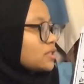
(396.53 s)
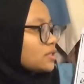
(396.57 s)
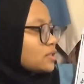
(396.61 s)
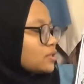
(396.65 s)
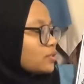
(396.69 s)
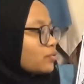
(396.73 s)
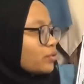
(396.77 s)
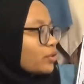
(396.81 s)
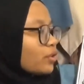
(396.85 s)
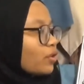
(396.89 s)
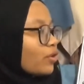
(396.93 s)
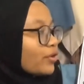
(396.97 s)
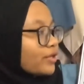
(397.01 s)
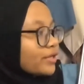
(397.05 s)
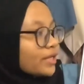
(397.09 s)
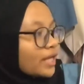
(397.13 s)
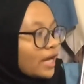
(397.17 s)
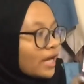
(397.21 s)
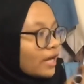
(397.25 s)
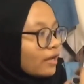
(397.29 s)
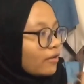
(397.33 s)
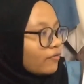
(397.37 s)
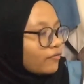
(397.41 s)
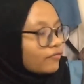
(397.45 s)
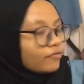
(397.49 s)
we already
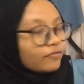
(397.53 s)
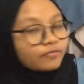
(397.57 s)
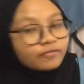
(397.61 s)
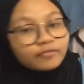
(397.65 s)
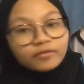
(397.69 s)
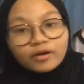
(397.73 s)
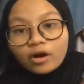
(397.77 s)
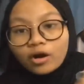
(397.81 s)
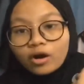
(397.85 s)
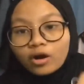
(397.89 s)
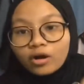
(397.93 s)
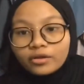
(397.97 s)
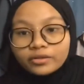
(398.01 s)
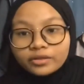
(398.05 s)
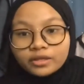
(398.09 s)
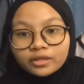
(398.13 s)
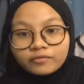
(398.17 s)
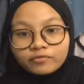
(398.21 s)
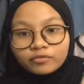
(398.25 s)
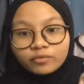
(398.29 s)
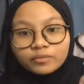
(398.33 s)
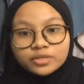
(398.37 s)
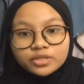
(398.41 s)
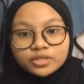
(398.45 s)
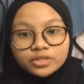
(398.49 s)
have all the
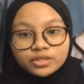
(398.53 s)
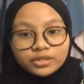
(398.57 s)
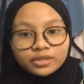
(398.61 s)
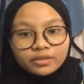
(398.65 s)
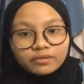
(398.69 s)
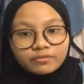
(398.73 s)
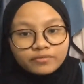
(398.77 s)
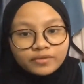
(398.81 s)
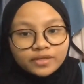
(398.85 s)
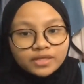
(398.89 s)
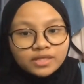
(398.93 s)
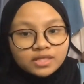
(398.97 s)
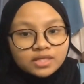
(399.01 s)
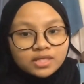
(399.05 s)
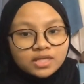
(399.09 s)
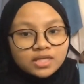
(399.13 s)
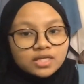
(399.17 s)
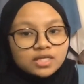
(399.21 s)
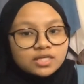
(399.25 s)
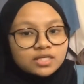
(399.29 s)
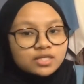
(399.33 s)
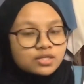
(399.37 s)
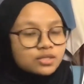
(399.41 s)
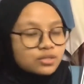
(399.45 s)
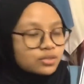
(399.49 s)
information given,
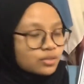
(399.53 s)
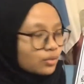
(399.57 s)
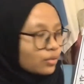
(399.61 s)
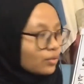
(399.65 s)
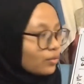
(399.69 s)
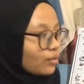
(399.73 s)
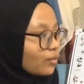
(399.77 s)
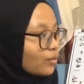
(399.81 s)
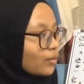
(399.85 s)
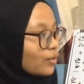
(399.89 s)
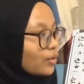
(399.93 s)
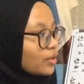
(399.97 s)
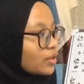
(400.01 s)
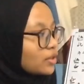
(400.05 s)
so